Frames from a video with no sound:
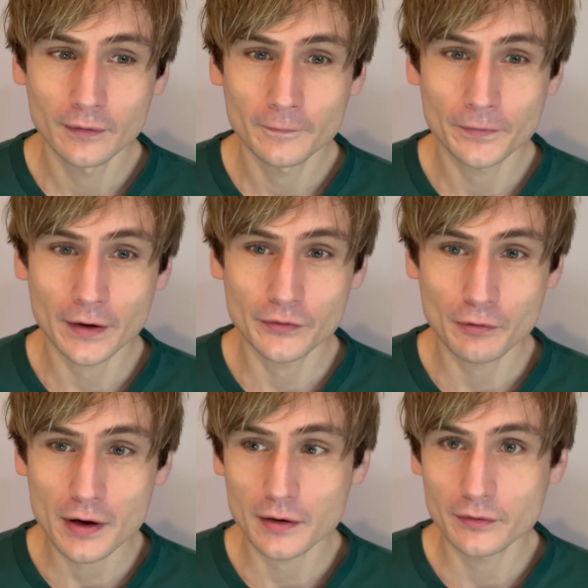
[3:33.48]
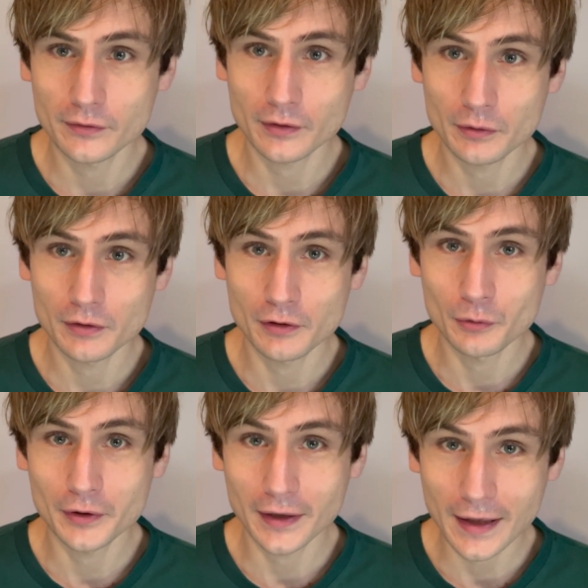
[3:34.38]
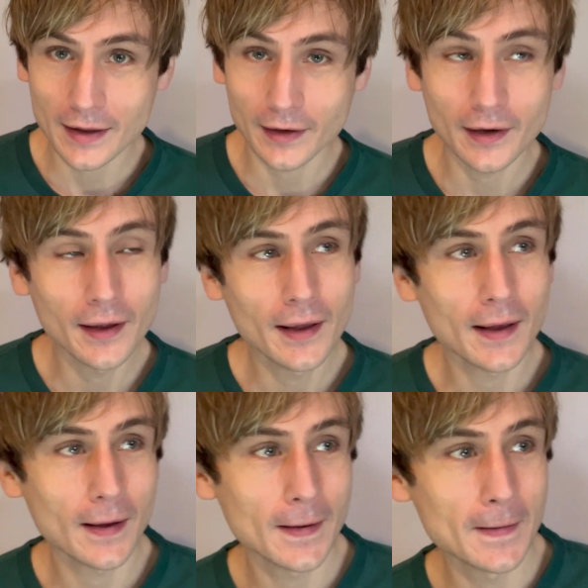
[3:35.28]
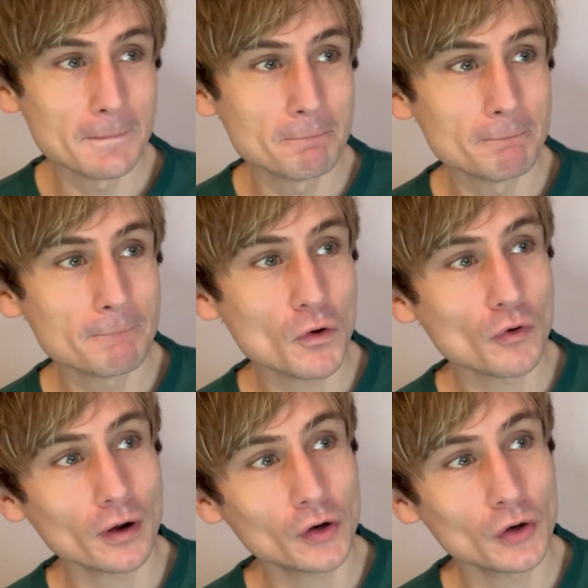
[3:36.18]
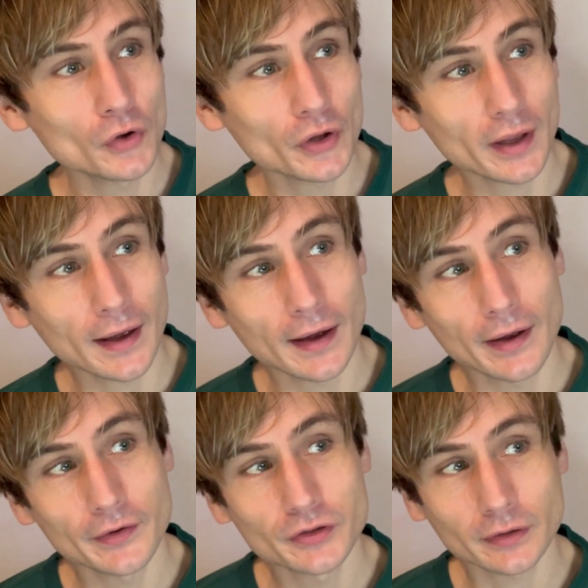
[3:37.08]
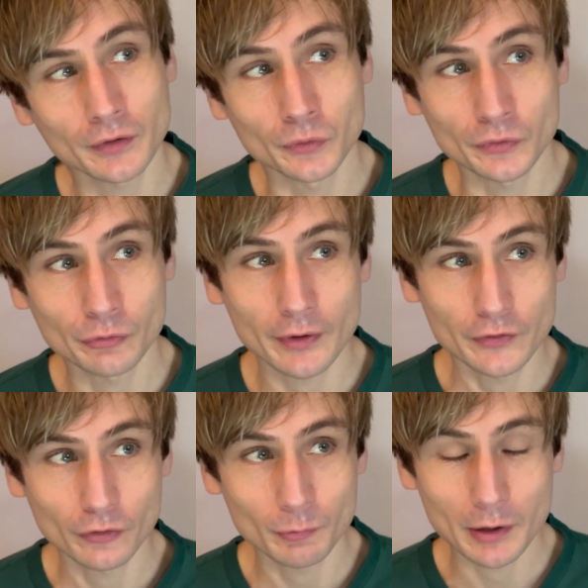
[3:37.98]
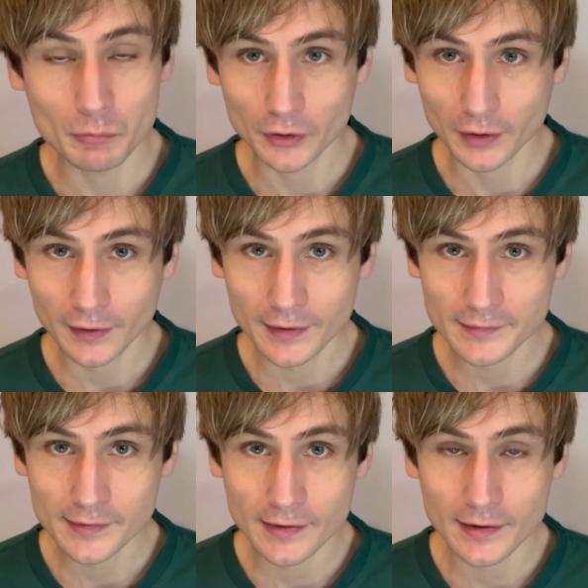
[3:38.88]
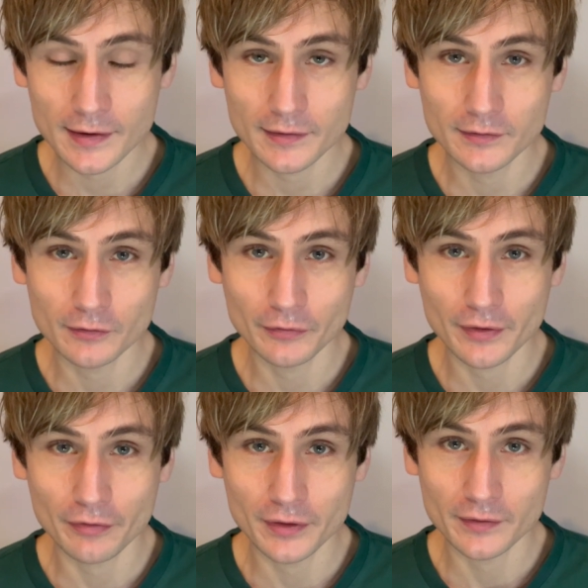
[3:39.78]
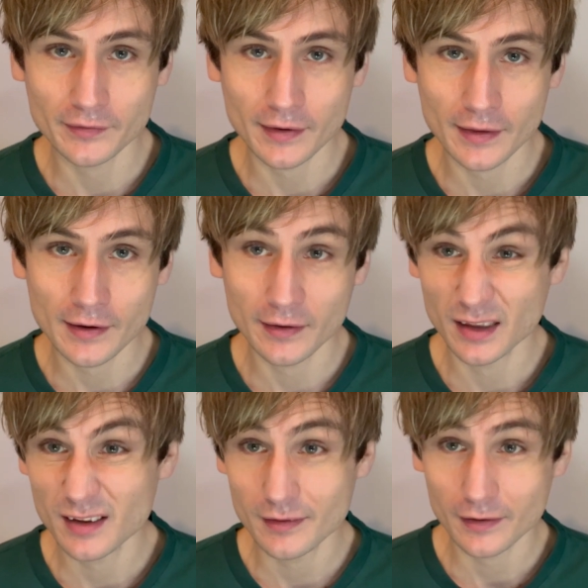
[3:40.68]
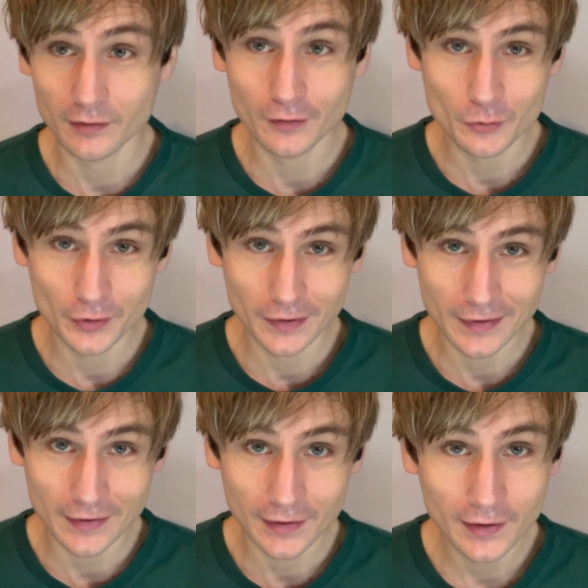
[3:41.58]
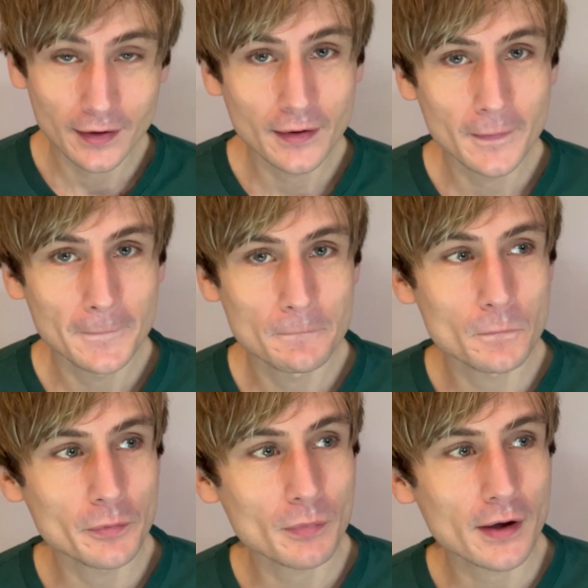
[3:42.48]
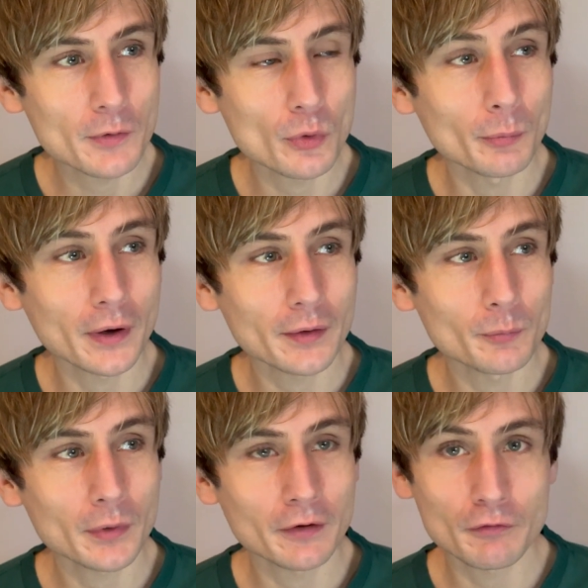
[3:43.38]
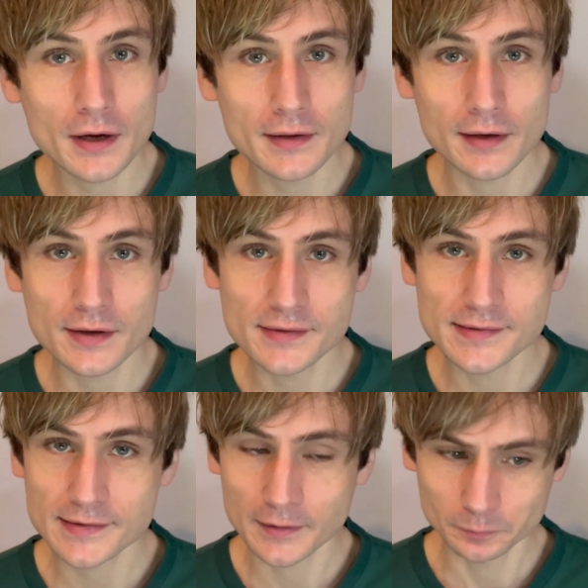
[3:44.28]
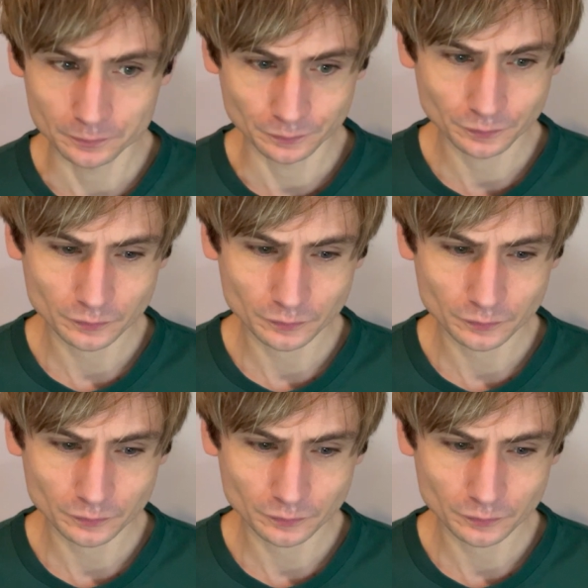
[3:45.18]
that's great, so you know what you're getting. Or I look at channels where they're talking about modern classics or things like that, and again, you kind of know what you're getting. With my one, my reading is, and